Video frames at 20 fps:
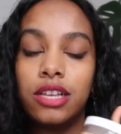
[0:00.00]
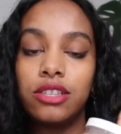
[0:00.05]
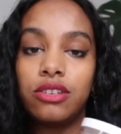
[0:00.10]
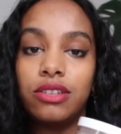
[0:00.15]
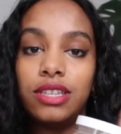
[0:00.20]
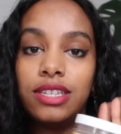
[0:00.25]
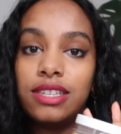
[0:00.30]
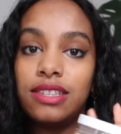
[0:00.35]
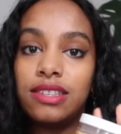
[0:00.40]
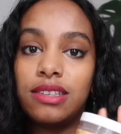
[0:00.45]

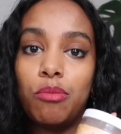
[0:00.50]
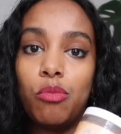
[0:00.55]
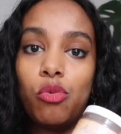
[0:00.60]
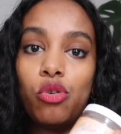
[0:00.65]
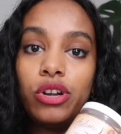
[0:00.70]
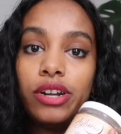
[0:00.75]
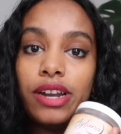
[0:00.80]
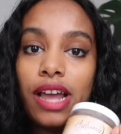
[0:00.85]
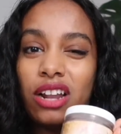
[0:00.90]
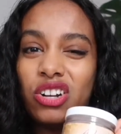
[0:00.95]
So this is a
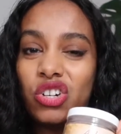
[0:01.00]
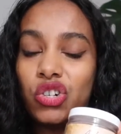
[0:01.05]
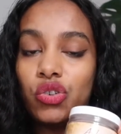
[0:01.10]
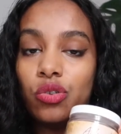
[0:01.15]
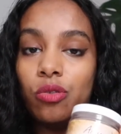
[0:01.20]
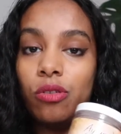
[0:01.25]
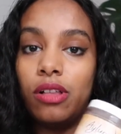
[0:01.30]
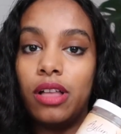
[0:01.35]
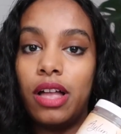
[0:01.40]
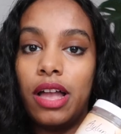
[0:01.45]
more
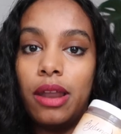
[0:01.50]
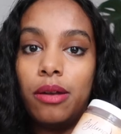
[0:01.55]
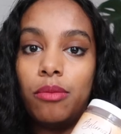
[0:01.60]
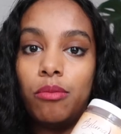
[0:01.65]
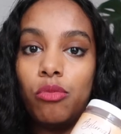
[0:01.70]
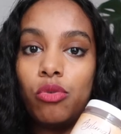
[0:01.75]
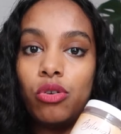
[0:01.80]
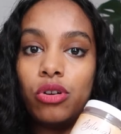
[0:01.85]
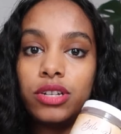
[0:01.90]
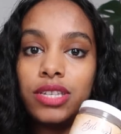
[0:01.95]
natural
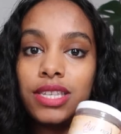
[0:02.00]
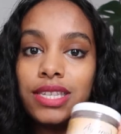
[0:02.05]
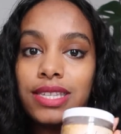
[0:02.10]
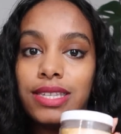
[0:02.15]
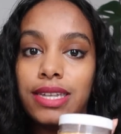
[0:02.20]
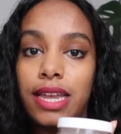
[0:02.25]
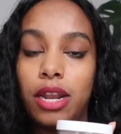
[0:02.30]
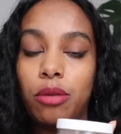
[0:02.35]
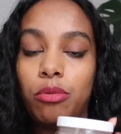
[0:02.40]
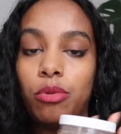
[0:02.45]
and more
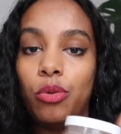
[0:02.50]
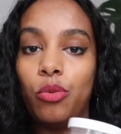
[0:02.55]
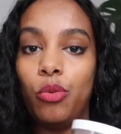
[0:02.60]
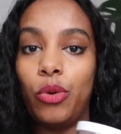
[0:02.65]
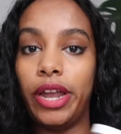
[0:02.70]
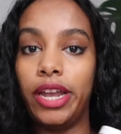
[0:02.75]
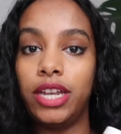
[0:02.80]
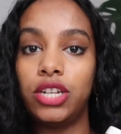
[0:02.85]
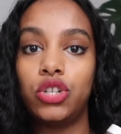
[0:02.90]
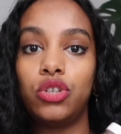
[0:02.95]
sustainable
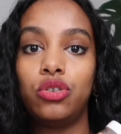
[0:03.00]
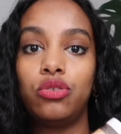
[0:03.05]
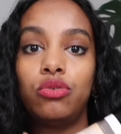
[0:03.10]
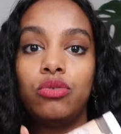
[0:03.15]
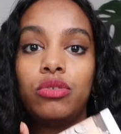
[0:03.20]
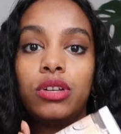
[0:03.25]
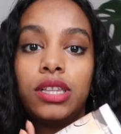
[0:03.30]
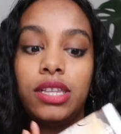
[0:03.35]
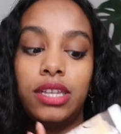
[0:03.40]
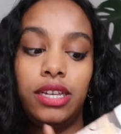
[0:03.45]
way
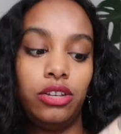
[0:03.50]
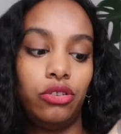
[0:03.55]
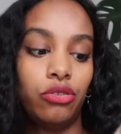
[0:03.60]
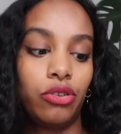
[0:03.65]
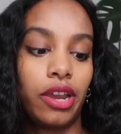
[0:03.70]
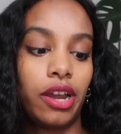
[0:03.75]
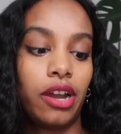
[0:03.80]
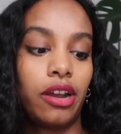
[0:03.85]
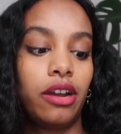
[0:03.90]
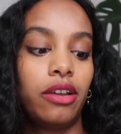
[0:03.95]
to clean
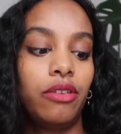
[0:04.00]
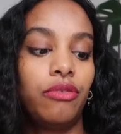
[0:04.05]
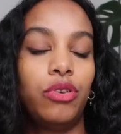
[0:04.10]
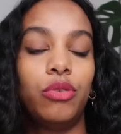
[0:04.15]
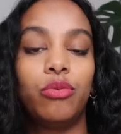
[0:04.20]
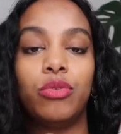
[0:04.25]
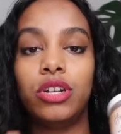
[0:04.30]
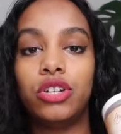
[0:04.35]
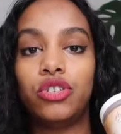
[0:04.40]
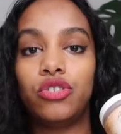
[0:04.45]
your hair if
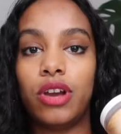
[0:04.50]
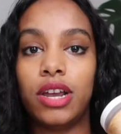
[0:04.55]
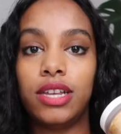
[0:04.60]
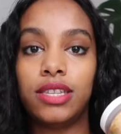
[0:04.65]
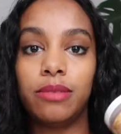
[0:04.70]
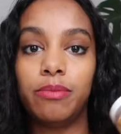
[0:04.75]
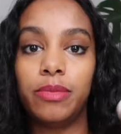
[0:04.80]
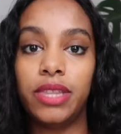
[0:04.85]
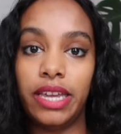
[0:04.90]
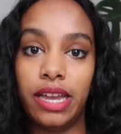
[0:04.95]
you want to try
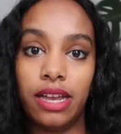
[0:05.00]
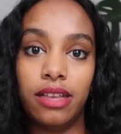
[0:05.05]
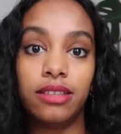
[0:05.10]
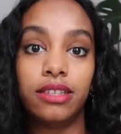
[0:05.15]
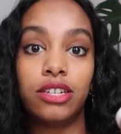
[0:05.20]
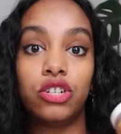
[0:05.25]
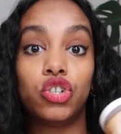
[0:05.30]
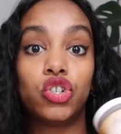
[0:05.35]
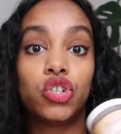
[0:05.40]
something else than